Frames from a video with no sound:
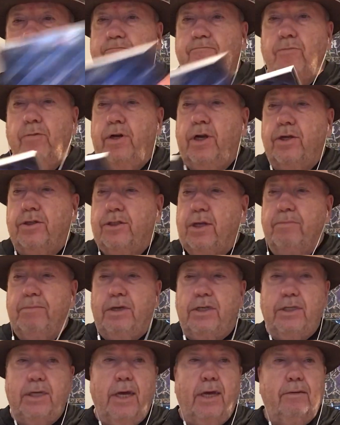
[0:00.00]
What else can be
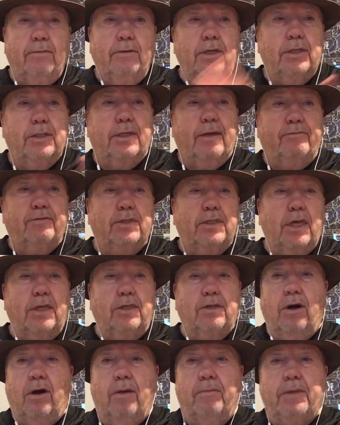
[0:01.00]
said? You just have to say
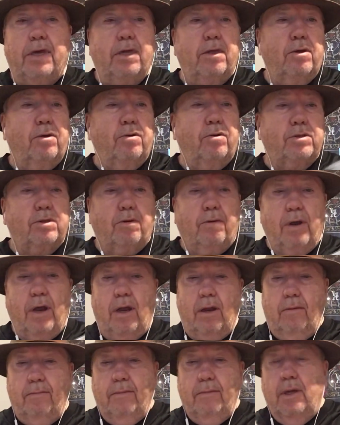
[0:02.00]
Tommy and you know it's great.